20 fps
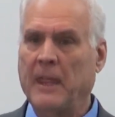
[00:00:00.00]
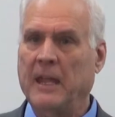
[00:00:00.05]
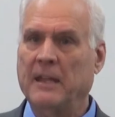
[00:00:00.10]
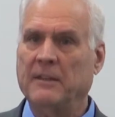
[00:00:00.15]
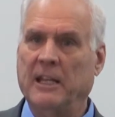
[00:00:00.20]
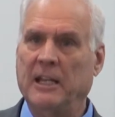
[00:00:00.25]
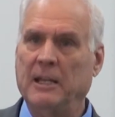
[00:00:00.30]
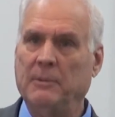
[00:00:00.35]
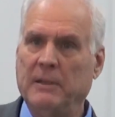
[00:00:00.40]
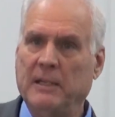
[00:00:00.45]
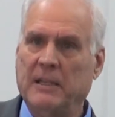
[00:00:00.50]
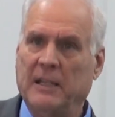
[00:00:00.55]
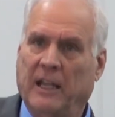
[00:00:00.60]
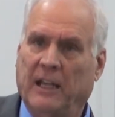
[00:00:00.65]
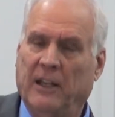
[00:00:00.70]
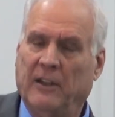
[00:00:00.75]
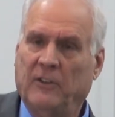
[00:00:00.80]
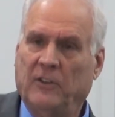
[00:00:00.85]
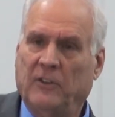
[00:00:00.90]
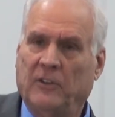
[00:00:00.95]
Then he
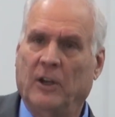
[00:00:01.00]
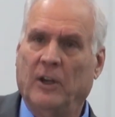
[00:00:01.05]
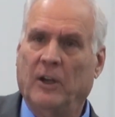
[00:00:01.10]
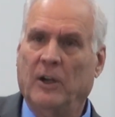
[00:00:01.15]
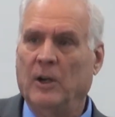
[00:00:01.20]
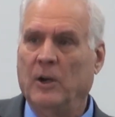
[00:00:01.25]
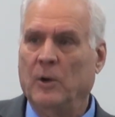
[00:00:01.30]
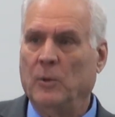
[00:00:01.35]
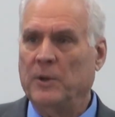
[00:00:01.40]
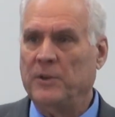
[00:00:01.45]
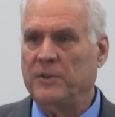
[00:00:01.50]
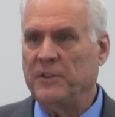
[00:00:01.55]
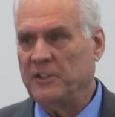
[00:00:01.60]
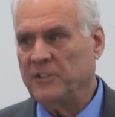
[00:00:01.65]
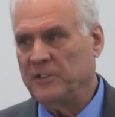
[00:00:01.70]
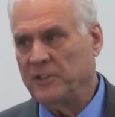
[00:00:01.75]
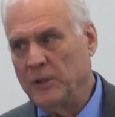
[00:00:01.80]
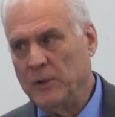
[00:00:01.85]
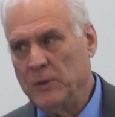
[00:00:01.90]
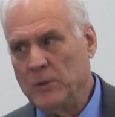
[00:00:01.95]
begins with this
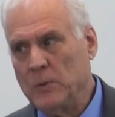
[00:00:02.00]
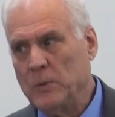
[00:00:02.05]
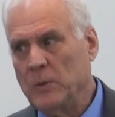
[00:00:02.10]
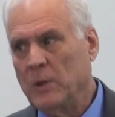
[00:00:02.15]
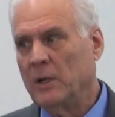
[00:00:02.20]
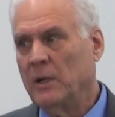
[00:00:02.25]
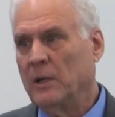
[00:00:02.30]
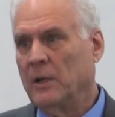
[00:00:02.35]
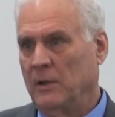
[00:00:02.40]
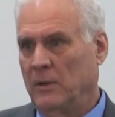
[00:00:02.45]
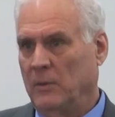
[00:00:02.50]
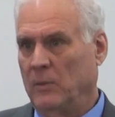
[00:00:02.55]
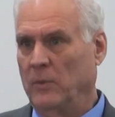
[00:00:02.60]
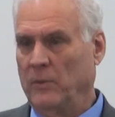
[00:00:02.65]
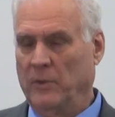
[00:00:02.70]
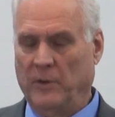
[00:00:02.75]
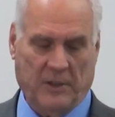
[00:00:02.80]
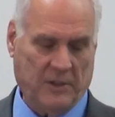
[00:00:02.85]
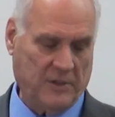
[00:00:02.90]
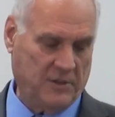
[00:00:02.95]
two,
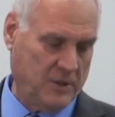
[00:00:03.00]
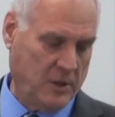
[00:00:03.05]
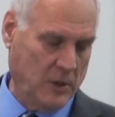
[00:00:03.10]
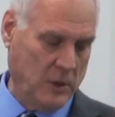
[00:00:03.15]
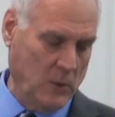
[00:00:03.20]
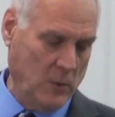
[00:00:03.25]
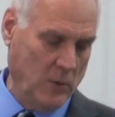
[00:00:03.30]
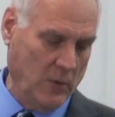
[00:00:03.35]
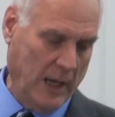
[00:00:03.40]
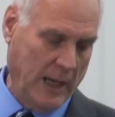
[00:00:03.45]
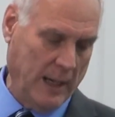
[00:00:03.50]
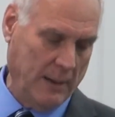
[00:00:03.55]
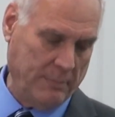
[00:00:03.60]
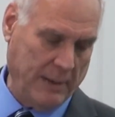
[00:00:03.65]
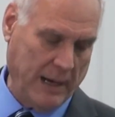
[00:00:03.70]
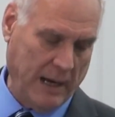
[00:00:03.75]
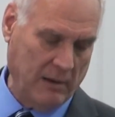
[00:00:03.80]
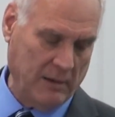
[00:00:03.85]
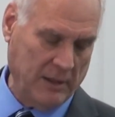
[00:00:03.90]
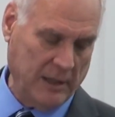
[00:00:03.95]
this two uh,
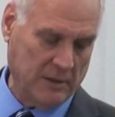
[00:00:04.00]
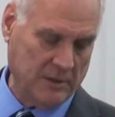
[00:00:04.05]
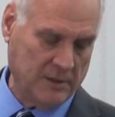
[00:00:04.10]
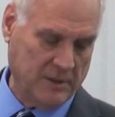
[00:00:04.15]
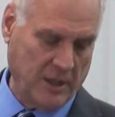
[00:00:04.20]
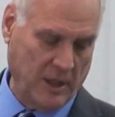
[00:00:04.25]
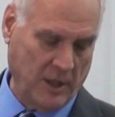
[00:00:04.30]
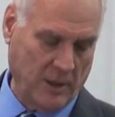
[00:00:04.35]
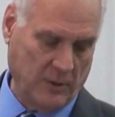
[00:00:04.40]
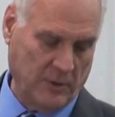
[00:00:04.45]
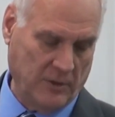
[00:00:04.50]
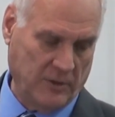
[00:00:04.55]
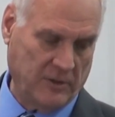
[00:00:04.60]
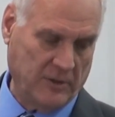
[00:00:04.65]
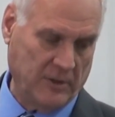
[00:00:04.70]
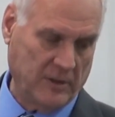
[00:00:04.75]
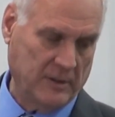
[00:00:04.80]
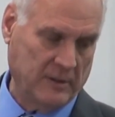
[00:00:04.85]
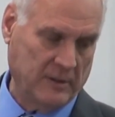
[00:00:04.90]
paralleled codes.